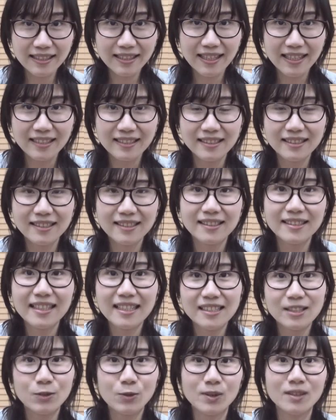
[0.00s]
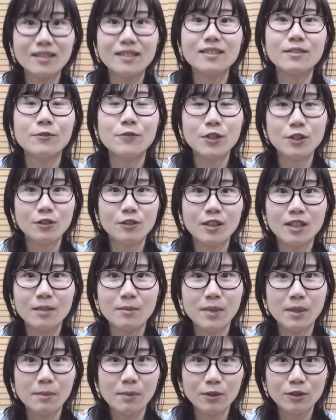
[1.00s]
that is what the video is
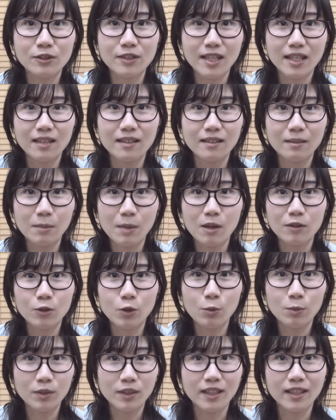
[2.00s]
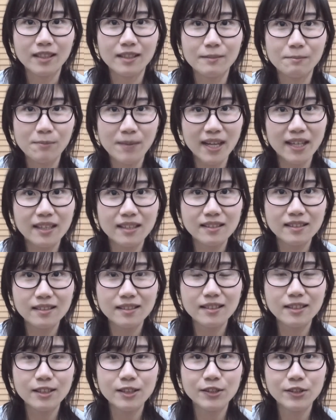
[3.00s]
gonna be about today, about opening the
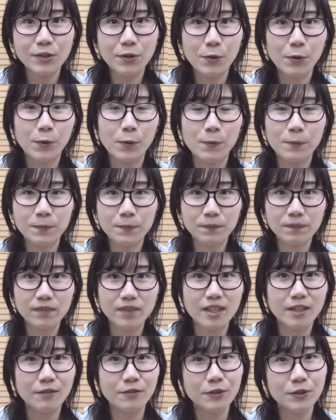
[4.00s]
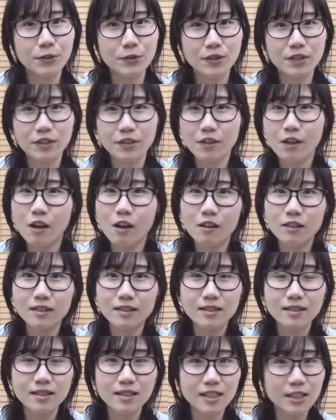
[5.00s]
packages. So if you're
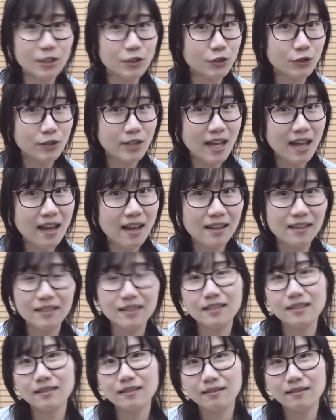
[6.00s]
not into that,